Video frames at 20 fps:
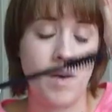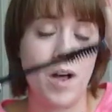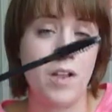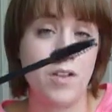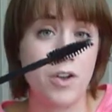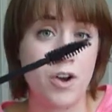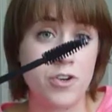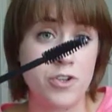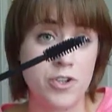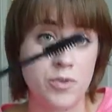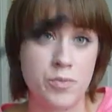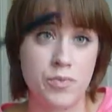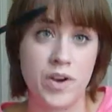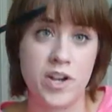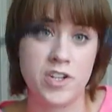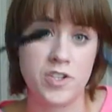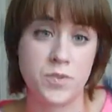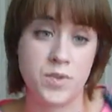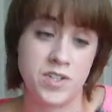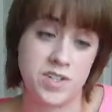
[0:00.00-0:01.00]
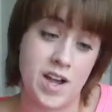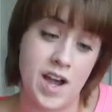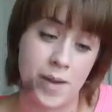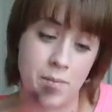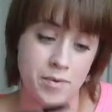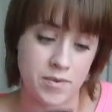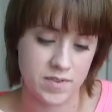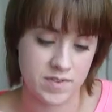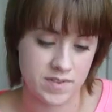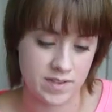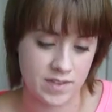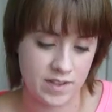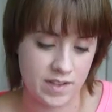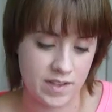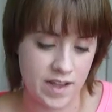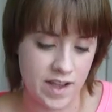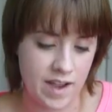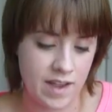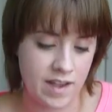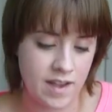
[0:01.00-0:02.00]
a larger brush, which I personally
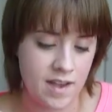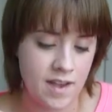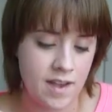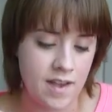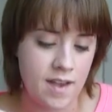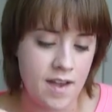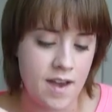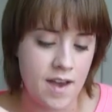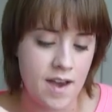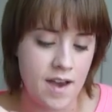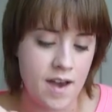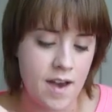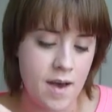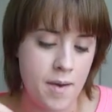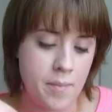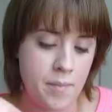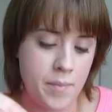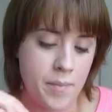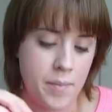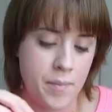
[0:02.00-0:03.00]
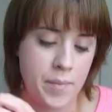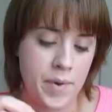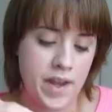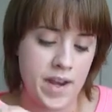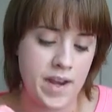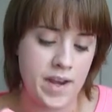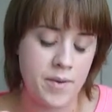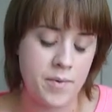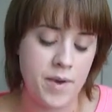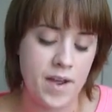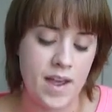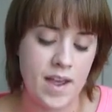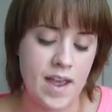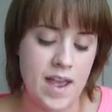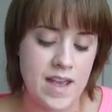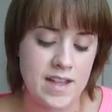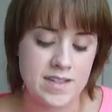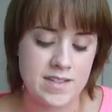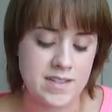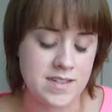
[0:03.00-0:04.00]
like. But anyway,
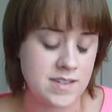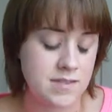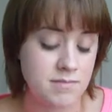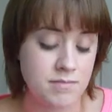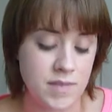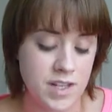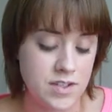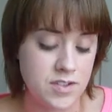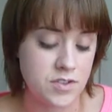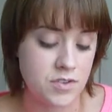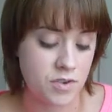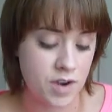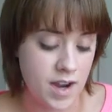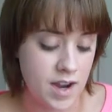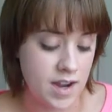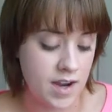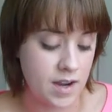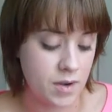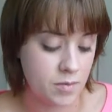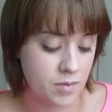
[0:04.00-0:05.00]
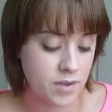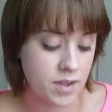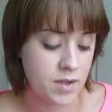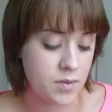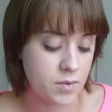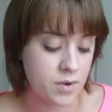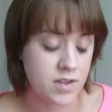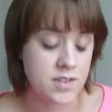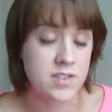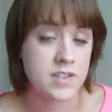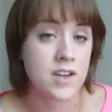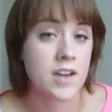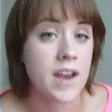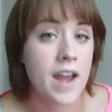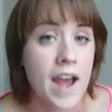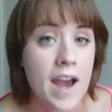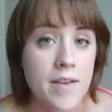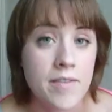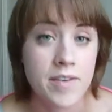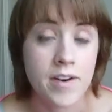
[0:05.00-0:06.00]
it's great. It really works good.
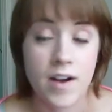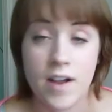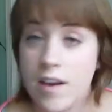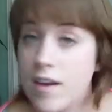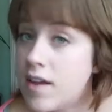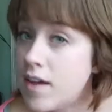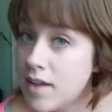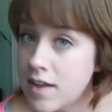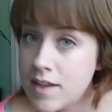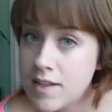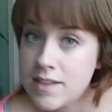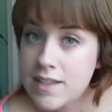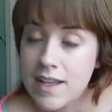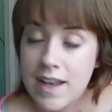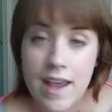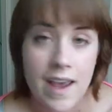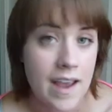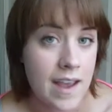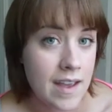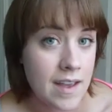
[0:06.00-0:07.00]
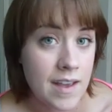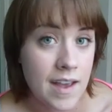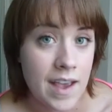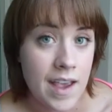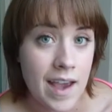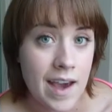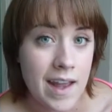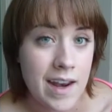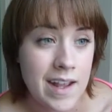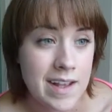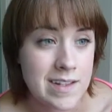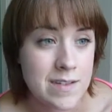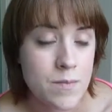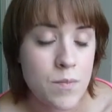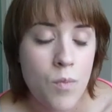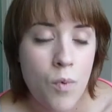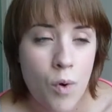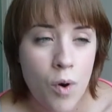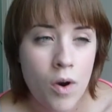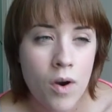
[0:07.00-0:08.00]
I have it on today, and
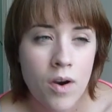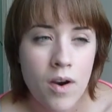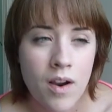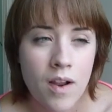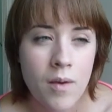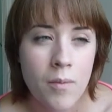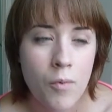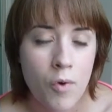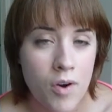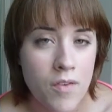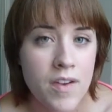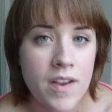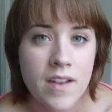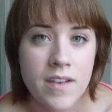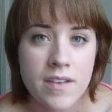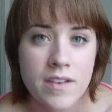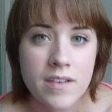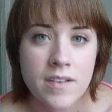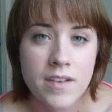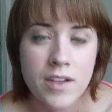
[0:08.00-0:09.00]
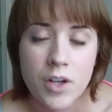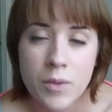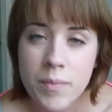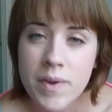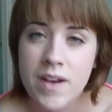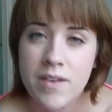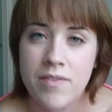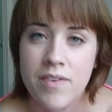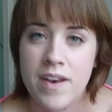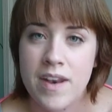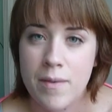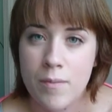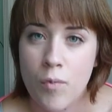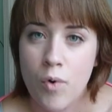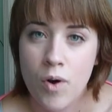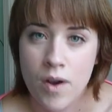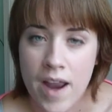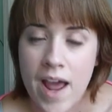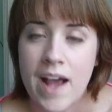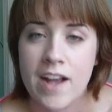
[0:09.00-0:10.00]
it's more of a little bit of a
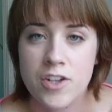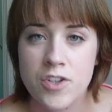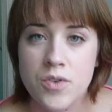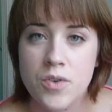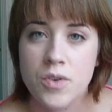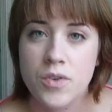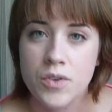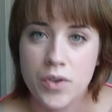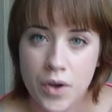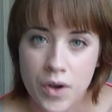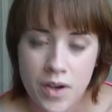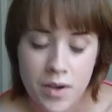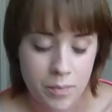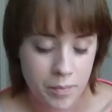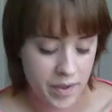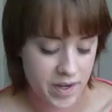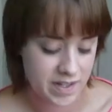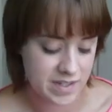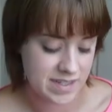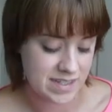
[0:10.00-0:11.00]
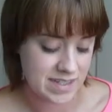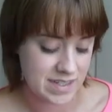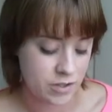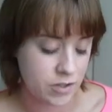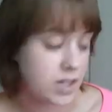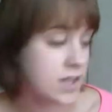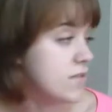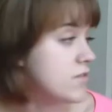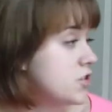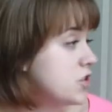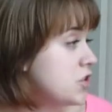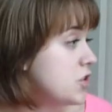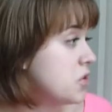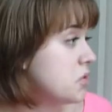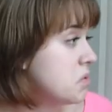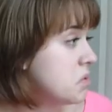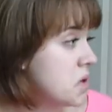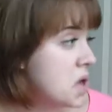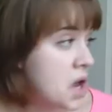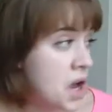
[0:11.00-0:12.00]
more natural look, but it still gives
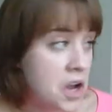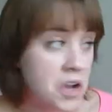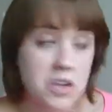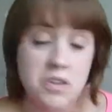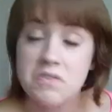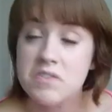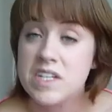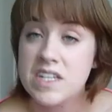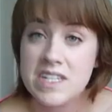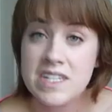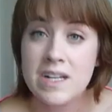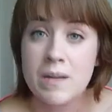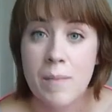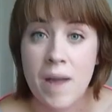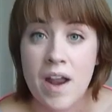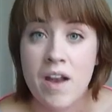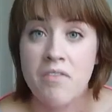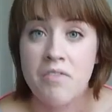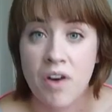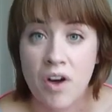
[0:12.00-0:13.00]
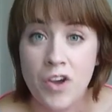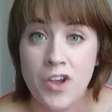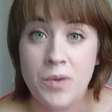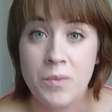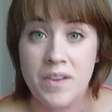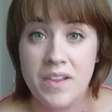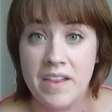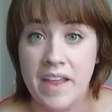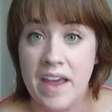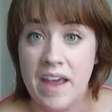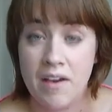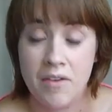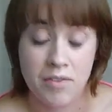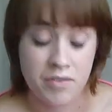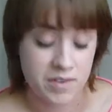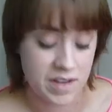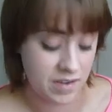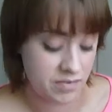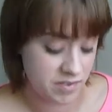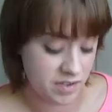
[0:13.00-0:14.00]
you a decent amount of volume and
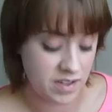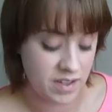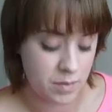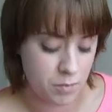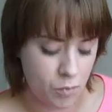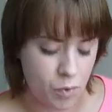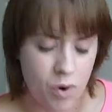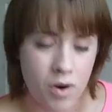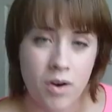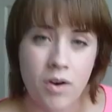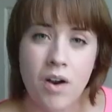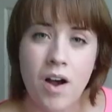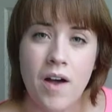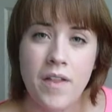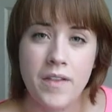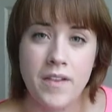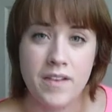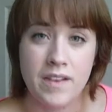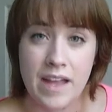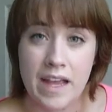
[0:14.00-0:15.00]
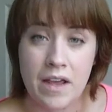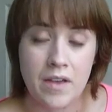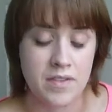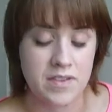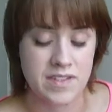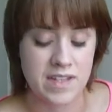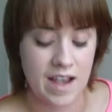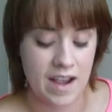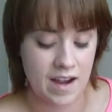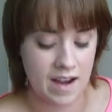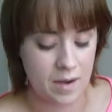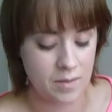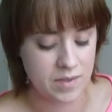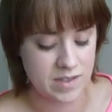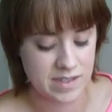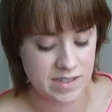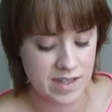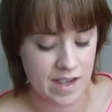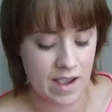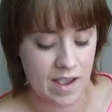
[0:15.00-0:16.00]
length. Definitely more on the length side, I
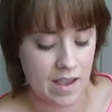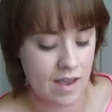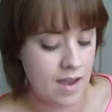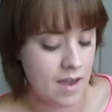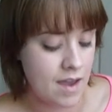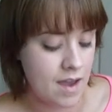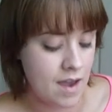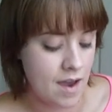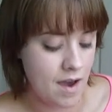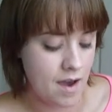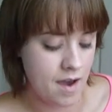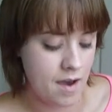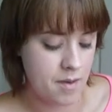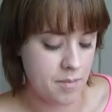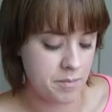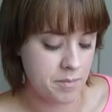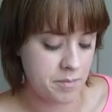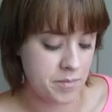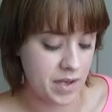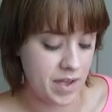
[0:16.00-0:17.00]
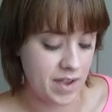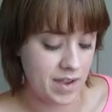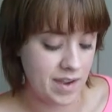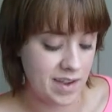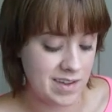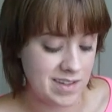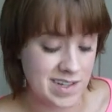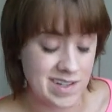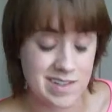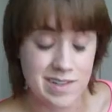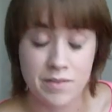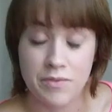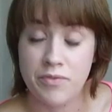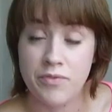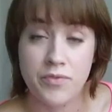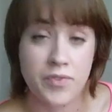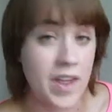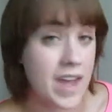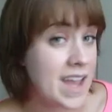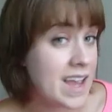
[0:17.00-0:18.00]
would say. But it doesn't
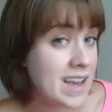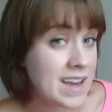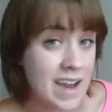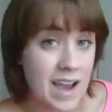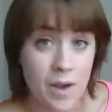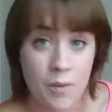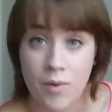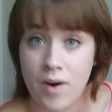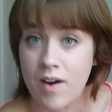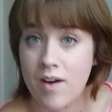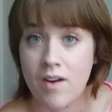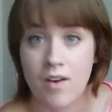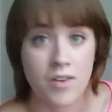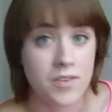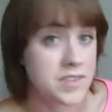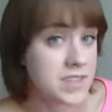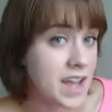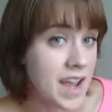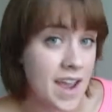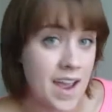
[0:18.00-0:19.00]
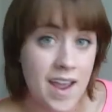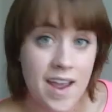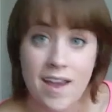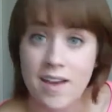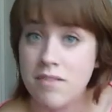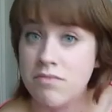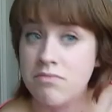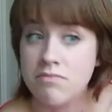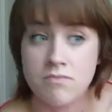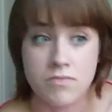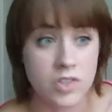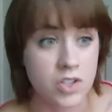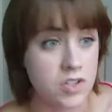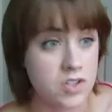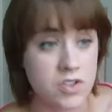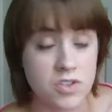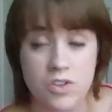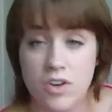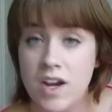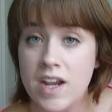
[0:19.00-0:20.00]
flake. I wear it all day.
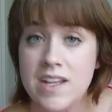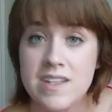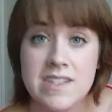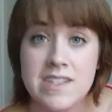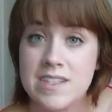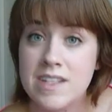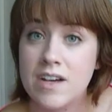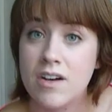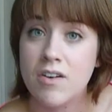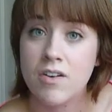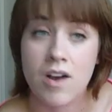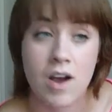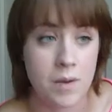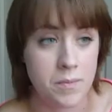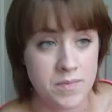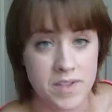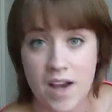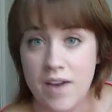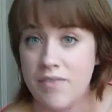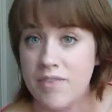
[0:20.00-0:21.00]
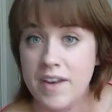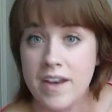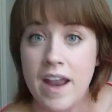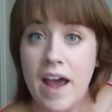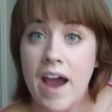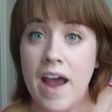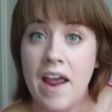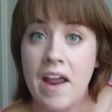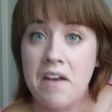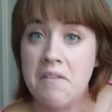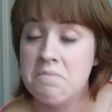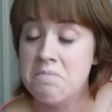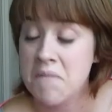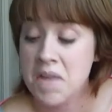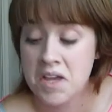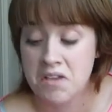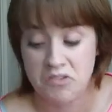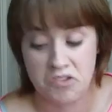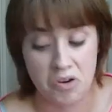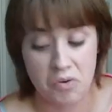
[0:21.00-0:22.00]
Looks great still. Comes off at night.
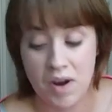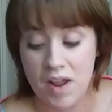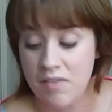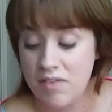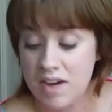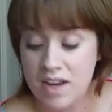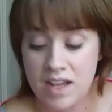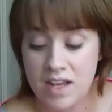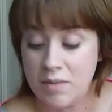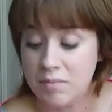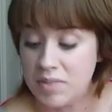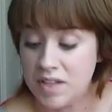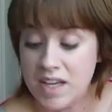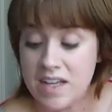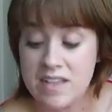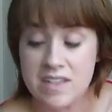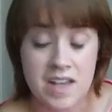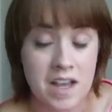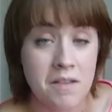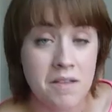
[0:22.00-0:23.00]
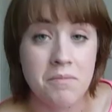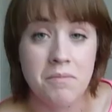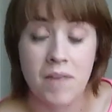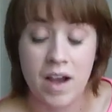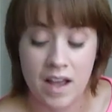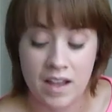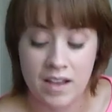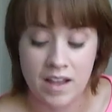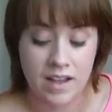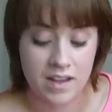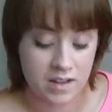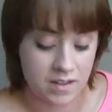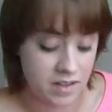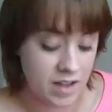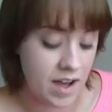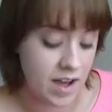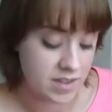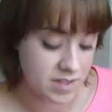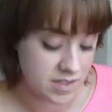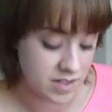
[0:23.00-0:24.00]
Don't have any complaints. I like it a
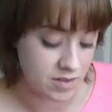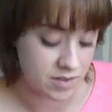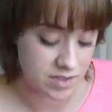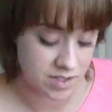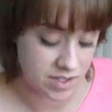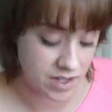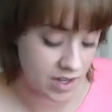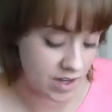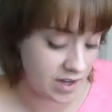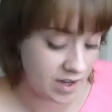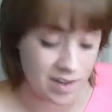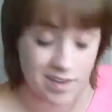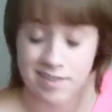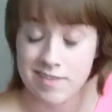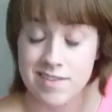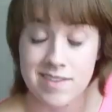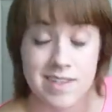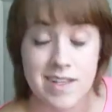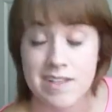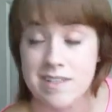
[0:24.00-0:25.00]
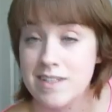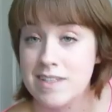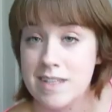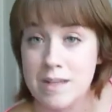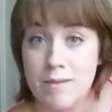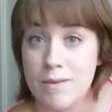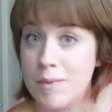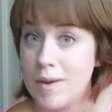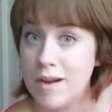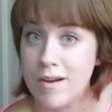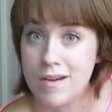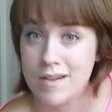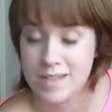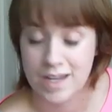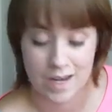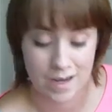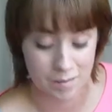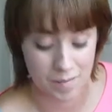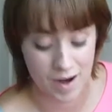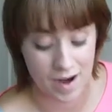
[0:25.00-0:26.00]
lot, so it's good, and it doesn't seem to be
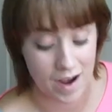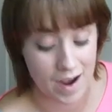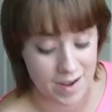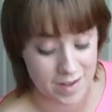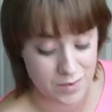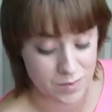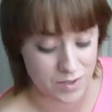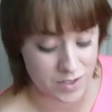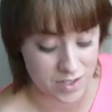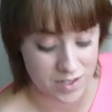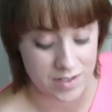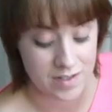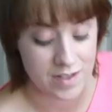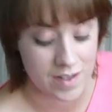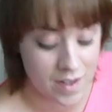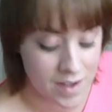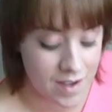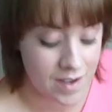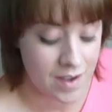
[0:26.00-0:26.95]
irritating my eyes, which is